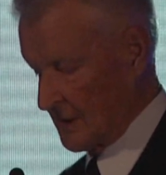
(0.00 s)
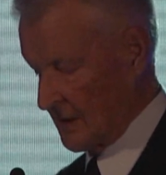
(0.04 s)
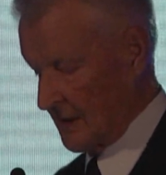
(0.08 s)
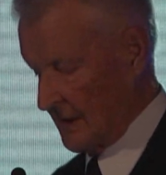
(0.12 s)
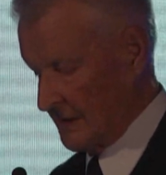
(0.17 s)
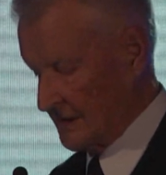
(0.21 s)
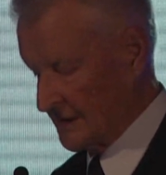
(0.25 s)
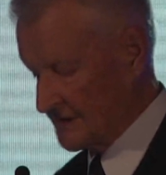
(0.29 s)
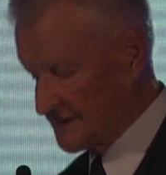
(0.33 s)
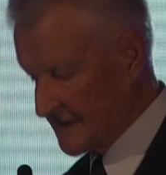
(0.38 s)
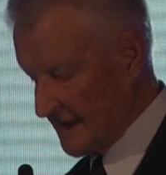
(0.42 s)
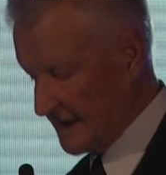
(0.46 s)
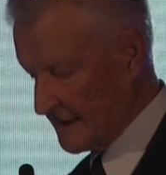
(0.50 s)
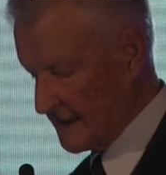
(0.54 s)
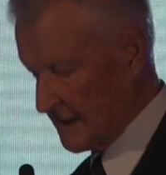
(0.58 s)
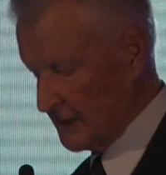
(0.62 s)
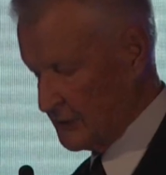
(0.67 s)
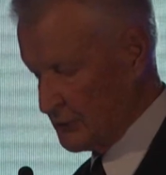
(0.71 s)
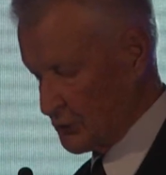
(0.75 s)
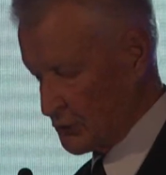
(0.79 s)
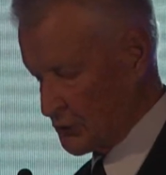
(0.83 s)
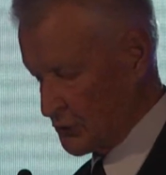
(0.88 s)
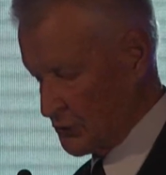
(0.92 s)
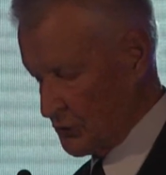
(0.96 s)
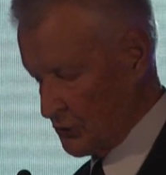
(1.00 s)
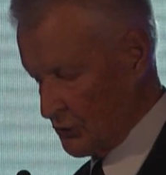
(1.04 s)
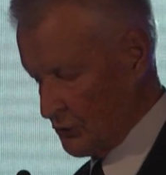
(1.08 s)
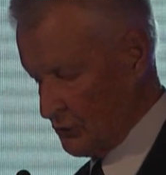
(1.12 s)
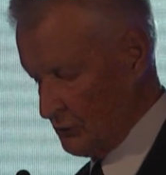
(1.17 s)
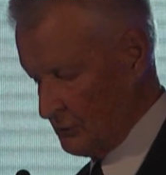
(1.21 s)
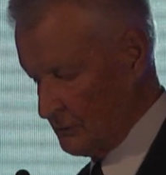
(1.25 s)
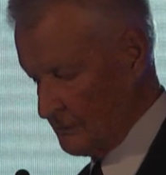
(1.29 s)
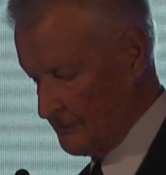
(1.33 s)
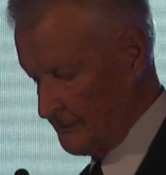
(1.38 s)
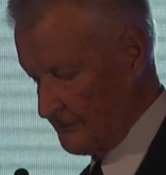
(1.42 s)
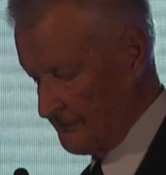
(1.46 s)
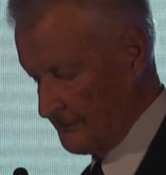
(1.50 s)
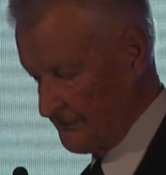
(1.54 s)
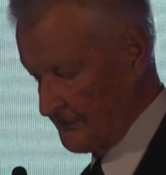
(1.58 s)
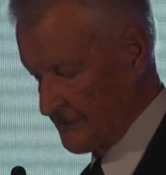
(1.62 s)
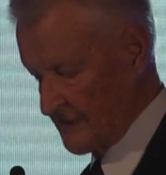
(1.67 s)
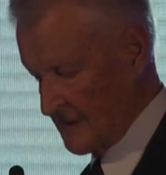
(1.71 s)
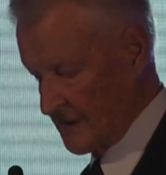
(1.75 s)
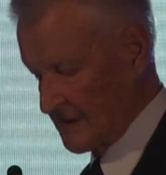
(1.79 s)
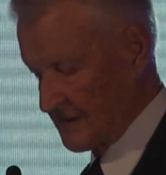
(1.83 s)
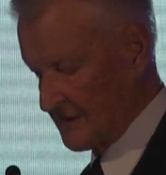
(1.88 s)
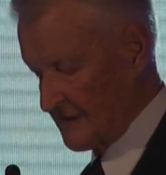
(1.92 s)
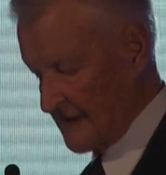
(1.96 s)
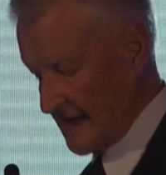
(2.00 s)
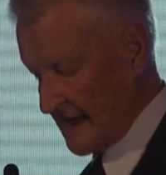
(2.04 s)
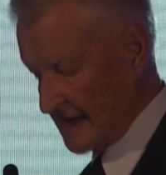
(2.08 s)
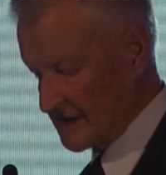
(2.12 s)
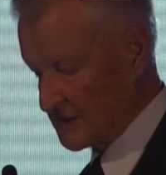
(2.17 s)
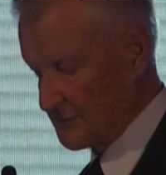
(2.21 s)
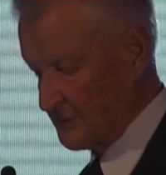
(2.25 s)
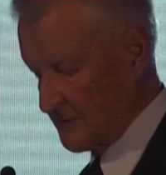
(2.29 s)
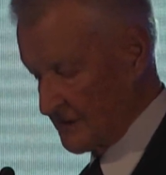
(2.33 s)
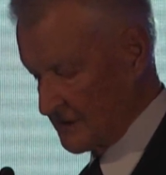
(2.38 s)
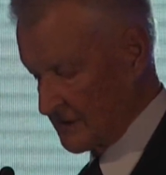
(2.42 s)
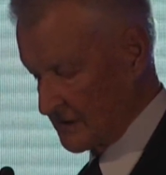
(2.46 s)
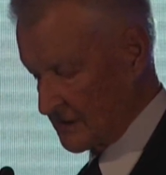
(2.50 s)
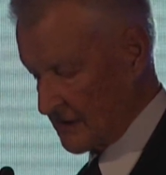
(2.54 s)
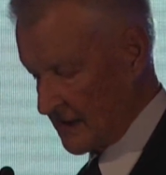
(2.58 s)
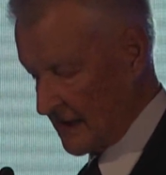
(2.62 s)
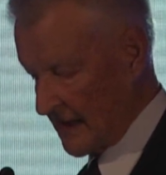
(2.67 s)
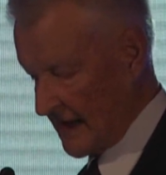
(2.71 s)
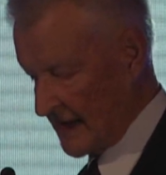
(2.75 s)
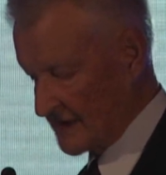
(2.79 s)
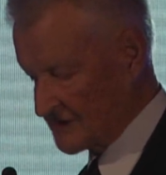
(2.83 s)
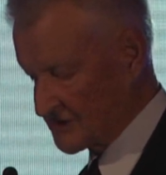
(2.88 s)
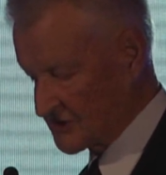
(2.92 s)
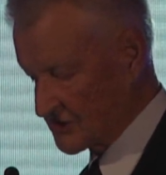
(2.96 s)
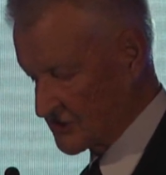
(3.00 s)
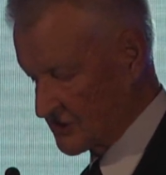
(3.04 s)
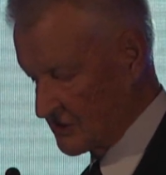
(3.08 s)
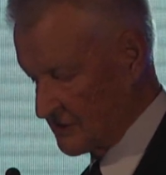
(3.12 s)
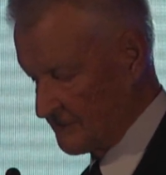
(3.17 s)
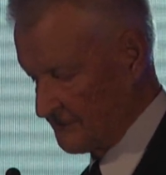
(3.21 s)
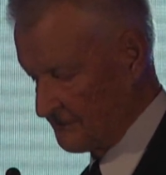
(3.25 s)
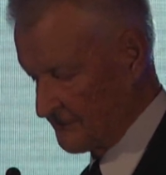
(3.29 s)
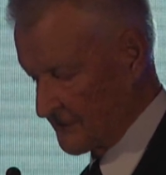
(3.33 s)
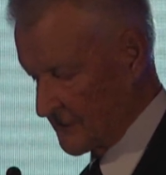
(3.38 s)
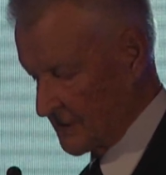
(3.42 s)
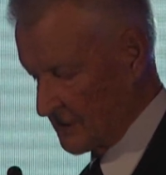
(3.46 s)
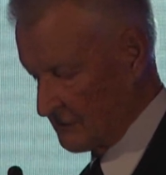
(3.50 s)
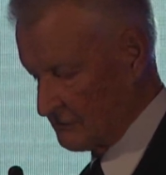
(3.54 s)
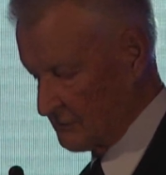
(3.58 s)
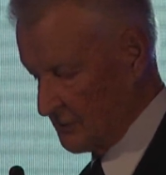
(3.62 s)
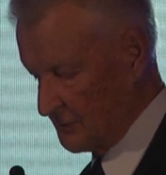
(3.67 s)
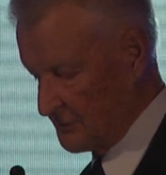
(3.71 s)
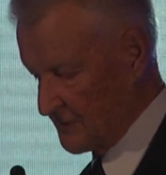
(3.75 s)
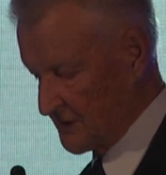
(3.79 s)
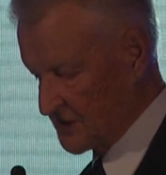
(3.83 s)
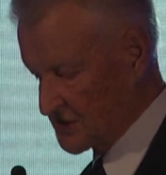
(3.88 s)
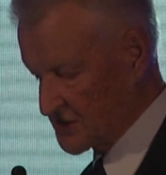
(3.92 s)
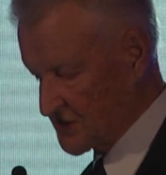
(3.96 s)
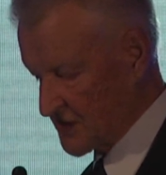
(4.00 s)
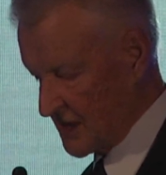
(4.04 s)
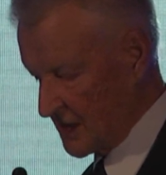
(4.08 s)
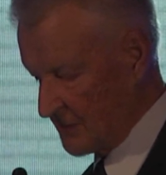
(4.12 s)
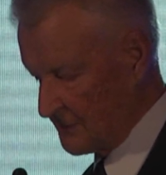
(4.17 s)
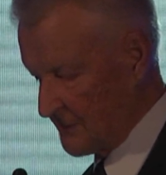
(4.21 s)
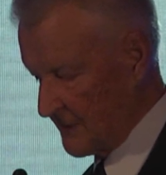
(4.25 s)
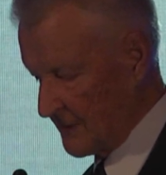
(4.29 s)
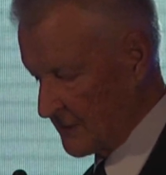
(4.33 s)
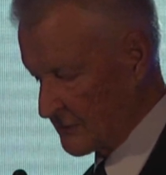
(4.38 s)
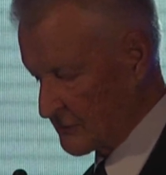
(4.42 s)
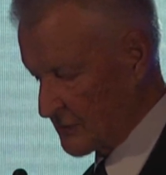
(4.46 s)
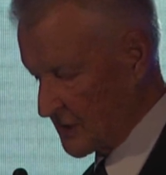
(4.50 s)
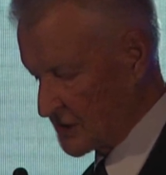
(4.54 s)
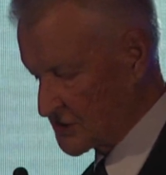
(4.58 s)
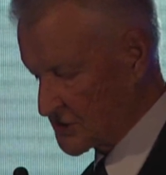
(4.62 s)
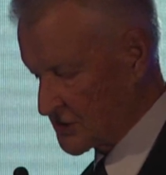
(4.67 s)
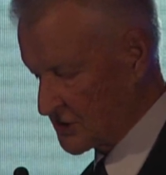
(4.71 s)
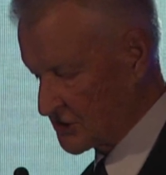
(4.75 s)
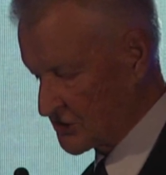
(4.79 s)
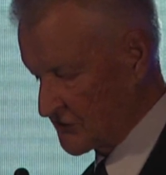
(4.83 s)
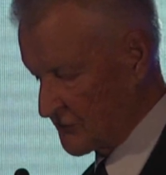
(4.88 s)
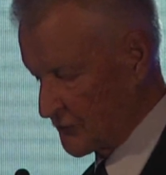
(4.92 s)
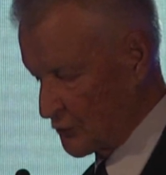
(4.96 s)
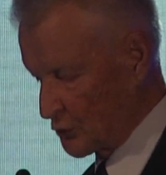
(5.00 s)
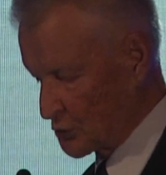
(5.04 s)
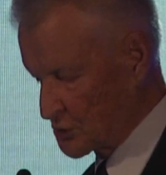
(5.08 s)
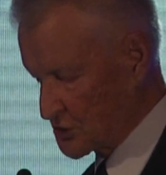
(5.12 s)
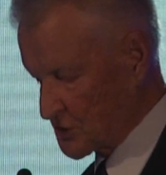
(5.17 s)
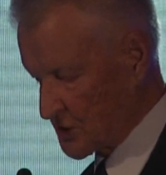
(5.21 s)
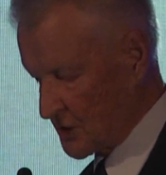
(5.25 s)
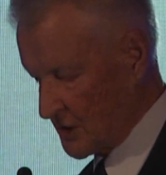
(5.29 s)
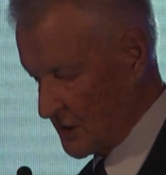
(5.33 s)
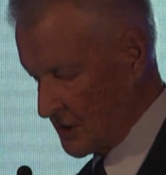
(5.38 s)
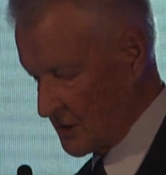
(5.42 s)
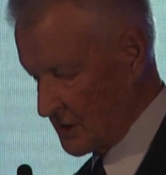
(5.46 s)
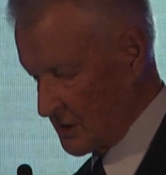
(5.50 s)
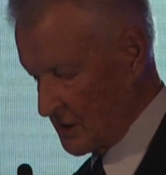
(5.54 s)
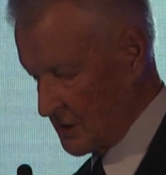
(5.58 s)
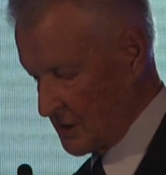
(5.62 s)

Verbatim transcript: In a decade or two, that middle class will be shaping Russia's future,